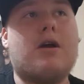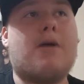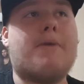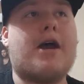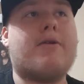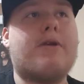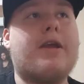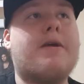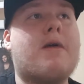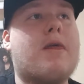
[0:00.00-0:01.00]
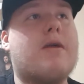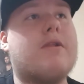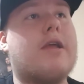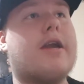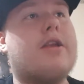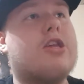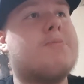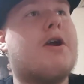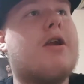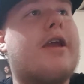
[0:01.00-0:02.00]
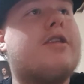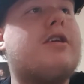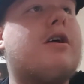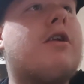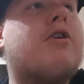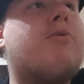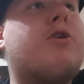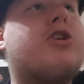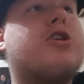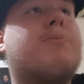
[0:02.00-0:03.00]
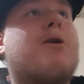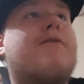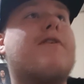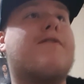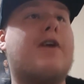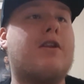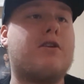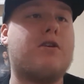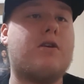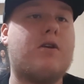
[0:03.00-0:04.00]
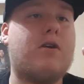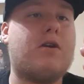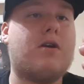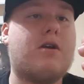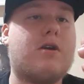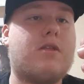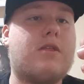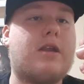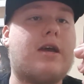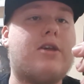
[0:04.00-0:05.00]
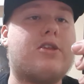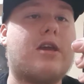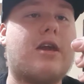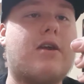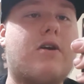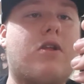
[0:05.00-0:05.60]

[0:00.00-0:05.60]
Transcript: a battery like an Aspire 1800, which is a perfect fit, that has an